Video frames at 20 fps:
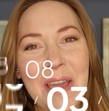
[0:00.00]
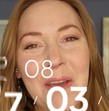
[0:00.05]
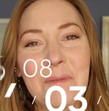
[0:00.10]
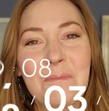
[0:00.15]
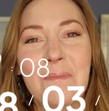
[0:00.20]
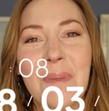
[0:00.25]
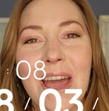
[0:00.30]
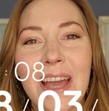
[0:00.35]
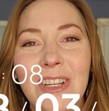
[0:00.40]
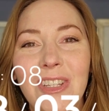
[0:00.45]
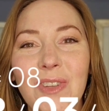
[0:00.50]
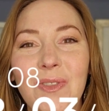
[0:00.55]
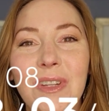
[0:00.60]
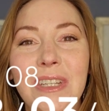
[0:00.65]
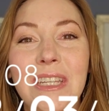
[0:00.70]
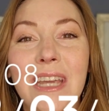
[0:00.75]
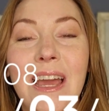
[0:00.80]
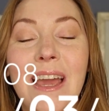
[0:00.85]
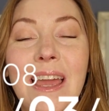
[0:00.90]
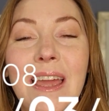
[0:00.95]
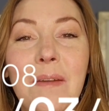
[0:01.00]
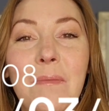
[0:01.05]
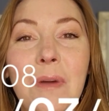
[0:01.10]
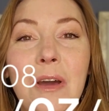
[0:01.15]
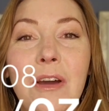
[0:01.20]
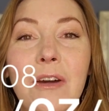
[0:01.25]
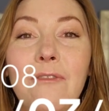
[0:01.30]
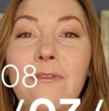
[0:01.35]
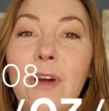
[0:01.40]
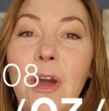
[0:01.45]
back to a time
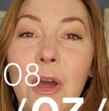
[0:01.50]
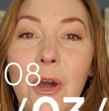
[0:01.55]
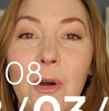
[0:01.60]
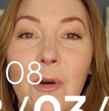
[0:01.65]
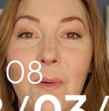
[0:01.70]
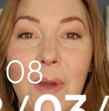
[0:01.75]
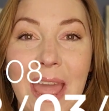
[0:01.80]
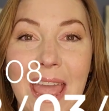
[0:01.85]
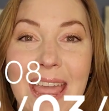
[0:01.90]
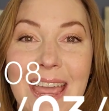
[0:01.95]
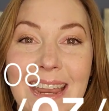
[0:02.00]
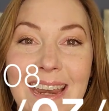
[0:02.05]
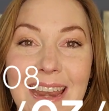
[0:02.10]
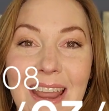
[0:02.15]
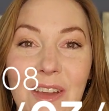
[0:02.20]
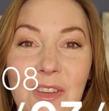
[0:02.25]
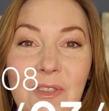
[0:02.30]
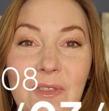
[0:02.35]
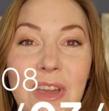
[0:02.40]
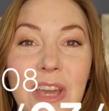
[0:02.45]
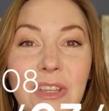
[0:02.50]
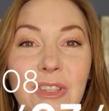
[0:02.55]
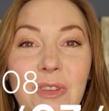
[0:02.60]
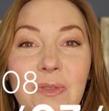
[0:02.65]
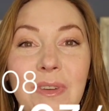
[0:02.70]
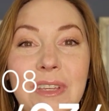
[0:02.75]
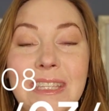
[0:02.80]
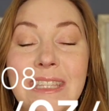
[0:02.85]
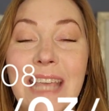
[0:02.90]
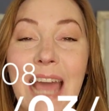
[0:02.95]
of 2008. Now you guys know
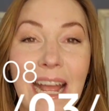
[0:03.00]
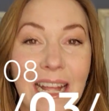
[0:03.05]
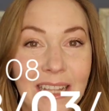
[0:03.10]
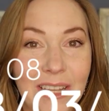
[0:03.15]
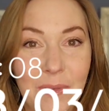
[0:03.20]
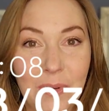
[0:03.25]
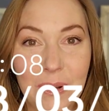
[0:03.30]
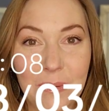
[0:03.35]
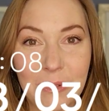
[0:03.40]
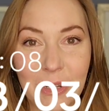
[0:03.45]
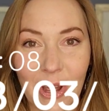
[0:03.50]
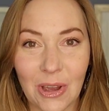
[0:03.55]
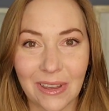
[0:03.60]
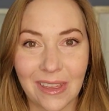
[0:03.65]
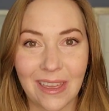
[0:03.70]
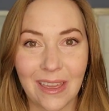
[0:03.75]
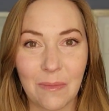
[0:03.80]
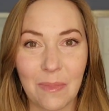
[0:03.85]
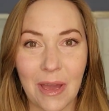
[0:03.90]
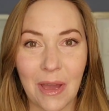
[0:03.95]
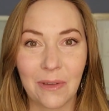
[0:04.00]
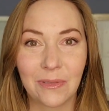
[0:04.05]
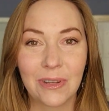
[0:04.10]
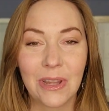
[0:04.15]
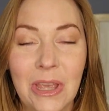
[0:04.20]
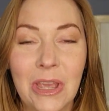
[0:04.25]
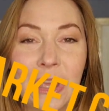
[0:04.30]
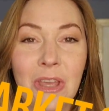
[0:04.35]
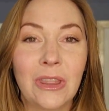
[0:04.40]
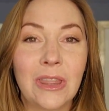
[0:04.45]
exactly what I'm talking about,
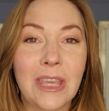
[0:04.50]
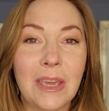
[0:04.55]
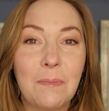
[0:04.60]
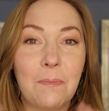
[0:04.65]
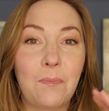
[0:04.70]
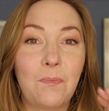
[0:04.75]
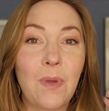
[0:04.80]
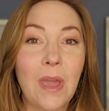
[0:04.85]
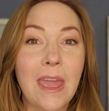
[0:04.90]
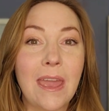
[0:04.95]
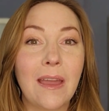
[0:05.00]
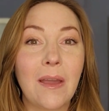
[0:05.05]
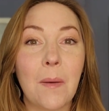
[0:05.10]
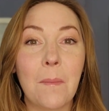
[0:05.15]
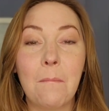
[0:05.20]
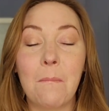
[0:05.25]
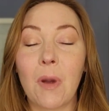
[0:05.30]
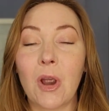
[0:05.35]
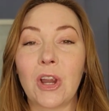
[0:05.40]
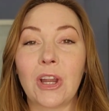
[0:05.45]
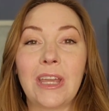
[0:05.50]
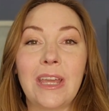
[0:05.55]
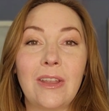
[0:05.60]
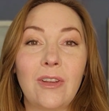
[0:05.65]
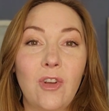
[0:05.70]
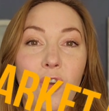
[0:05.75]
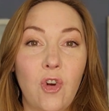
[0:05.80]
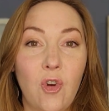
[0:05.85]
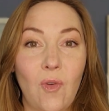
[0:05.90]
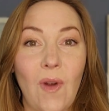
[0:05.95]
the big
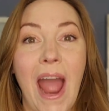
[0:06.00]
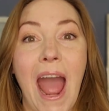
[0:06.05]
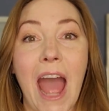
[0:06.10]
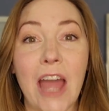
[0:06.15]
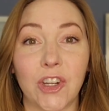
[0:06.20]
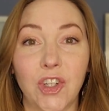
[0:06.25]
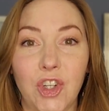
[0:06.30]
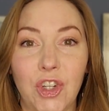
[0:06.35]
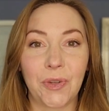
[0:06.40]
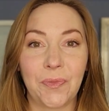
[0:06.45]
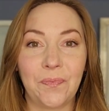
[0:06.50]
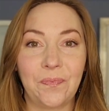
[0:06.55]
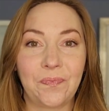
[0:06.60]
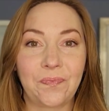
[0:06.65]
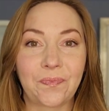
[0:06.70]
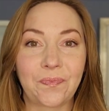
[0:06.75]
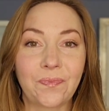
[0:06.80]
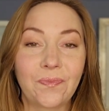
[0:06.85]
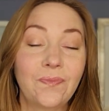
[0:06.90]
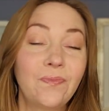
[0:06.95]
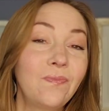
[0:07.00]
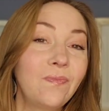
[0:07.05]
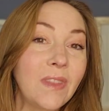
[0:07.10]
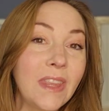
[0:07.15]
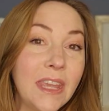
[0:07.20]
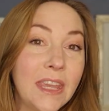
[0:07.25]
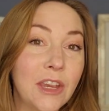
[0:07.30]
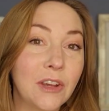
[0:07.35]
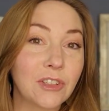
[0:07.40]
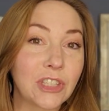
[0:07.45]
market crash.
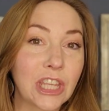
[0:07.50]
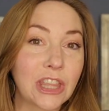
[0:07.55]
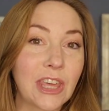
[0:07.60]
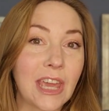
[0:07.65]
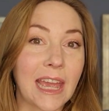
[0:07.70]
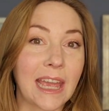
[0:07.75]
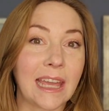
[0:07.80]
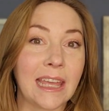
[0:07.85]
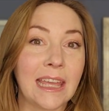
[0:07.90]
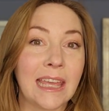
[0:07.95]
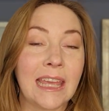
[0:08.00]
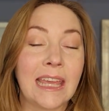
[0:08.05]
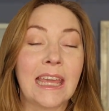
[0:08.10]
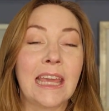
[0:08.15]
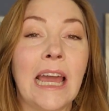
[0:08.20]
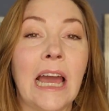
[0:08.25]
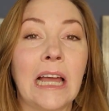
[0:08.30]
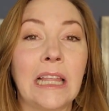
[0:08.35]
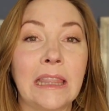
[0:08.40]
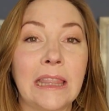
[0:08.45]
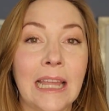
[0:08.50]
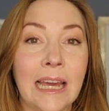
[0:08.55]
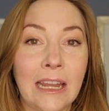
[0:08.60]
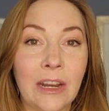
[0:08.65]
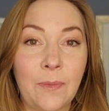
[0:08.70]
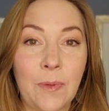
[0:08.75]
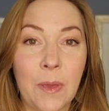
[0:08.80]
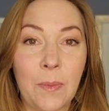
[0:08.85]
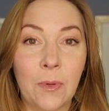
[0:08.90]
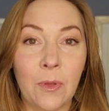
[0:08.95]
Here's the thing, a lot
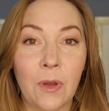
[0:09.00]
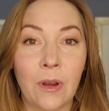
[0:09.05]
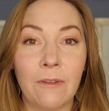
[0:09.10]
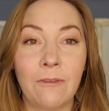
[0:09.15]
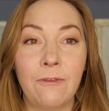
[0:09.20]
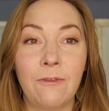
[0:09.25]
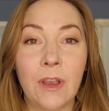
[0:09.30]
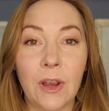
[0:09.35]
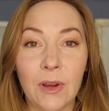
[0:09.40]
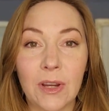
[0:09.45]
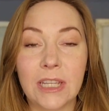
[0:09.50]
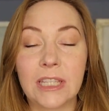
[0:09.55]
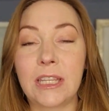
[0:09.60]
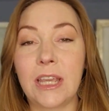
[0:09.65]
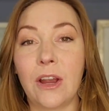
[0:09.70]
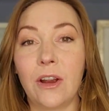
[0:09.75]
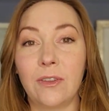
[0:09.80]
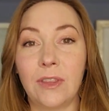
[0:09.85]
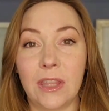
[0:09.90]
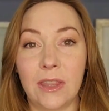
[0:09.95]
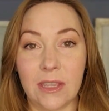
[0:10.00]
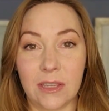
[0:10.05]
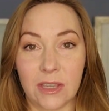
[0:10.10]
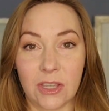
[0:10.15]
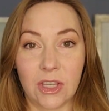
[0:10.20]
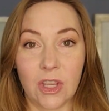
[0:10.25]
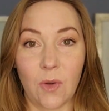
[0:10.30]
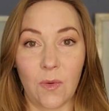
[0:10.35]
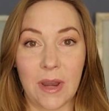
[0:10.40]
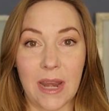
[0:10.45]
of people are very scared that this
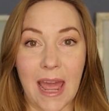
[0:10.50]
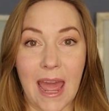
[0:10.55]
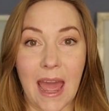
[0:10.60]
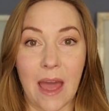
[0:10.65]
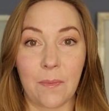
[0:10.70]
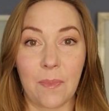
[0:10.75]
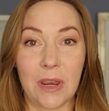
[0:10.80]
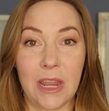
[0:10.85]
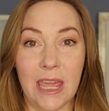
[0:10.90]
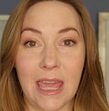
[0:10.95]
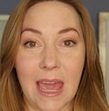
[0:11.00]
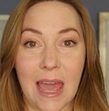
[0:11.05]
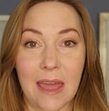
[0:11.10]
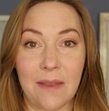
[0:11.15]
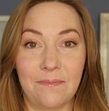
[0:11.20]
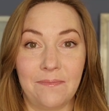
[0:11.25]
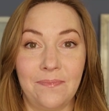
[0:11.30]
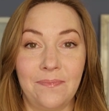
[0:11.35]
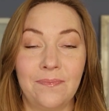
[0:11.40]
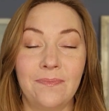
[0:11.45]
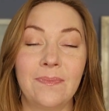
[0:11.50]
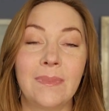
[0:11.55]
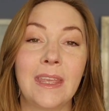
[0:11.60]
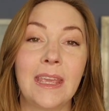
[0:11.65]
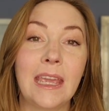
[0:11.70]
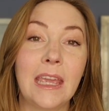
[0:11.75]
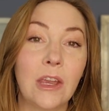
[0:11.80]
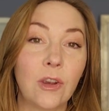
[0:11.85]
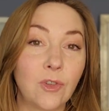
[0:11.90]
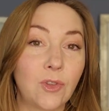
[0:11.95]
is going to happen again.
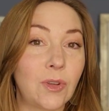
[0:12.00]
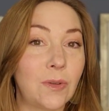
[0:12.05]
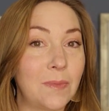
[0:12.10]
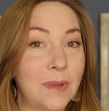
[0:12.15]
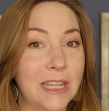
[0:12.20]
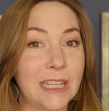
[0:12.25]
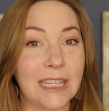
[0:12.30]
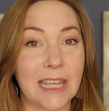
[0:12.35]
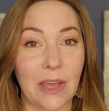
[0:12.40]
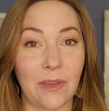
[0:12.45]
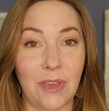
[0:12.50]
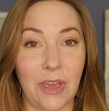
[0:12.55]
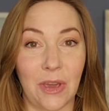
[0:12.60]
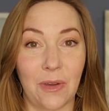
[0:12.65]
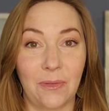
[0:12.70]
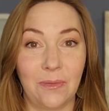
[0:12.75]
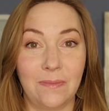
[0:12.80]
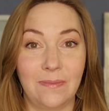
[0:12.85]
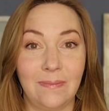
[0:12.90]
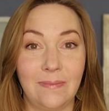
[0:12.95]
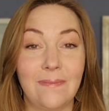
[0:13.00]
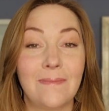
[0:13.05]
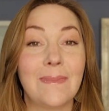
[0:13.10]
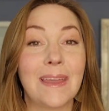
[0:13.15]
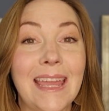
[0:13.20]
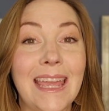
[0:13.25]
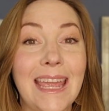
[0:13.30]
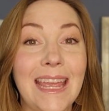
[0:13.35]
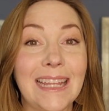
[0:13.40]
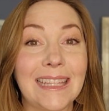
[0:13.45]
Here's what I'm going to tell you,
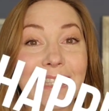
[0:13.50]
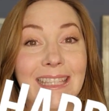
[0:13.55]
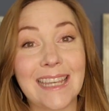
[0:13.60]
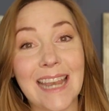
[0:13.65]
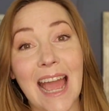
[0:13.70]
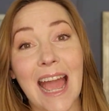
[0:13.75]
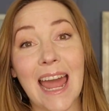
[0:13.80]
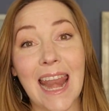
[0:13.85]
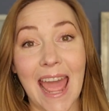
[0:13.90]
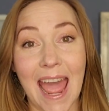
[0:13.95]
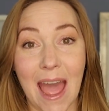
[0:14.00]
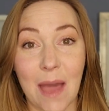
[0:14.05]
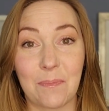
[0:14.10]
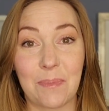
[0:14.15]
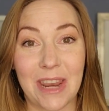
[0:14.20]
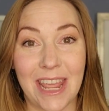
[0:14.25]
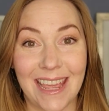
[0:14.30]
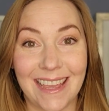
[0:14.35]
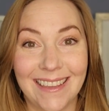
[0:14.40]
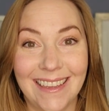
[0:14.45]
it's not happening.